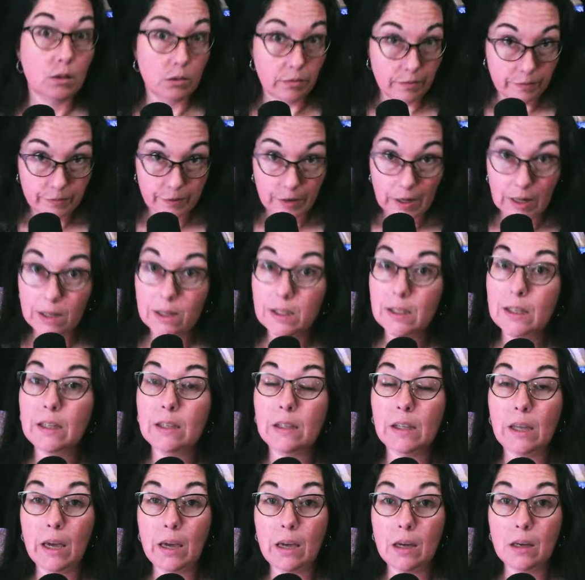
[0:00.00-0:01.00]
file it
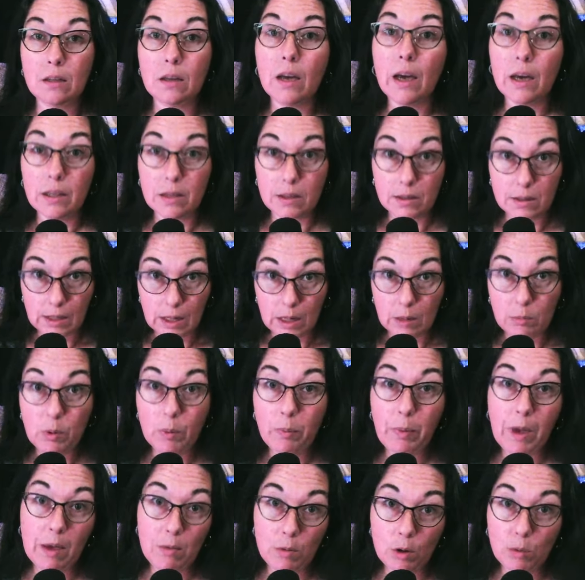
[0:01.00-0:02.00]
late and set up a
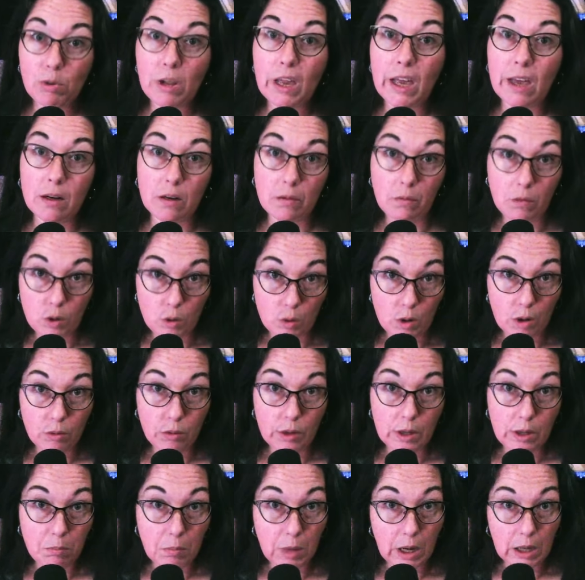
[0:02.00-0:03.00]
payment plan if you owe
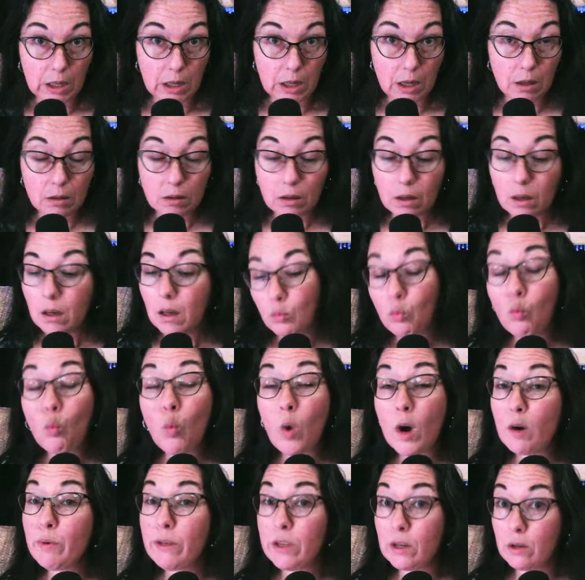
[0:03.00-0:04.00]
any money.
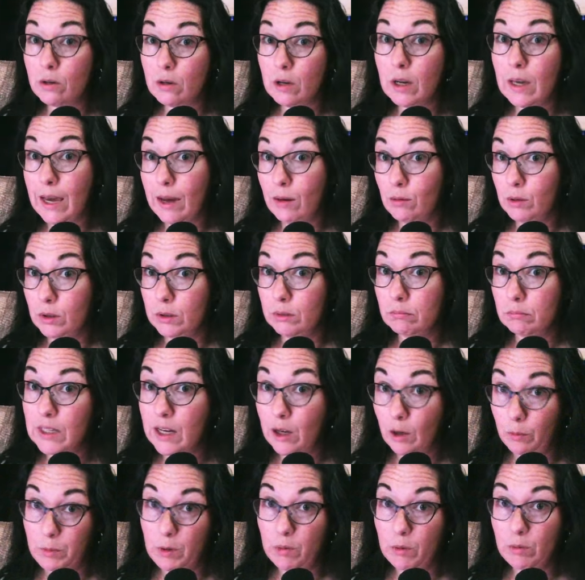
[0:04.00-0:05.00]
Work with a good accountant to
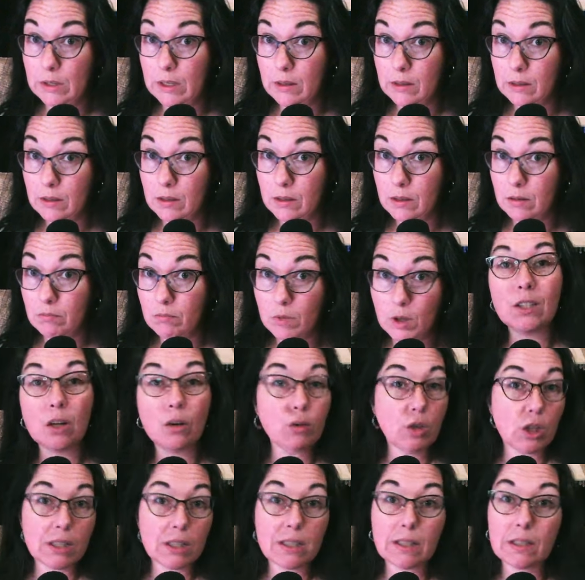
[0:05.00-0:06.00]
help you with this.
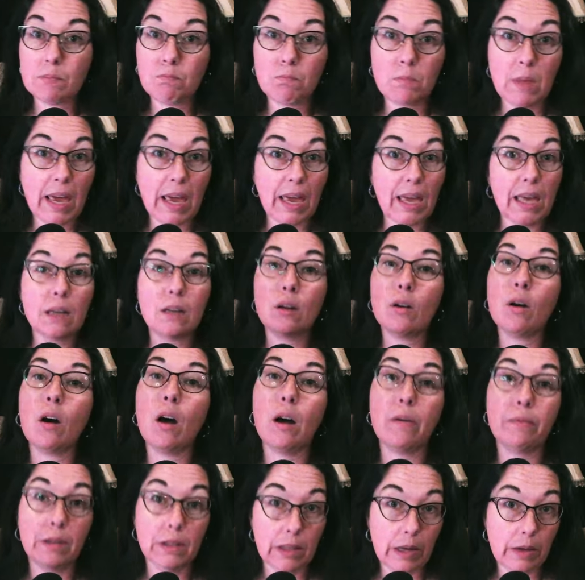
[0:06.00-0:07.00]
Don't just hand it
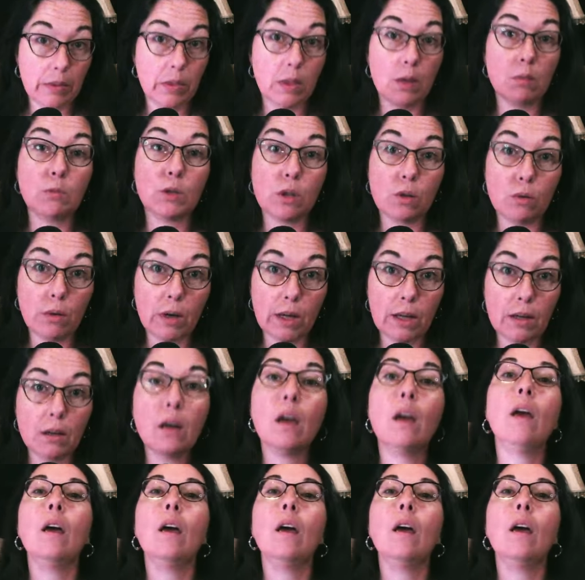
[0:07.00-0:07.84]
off and let them do it.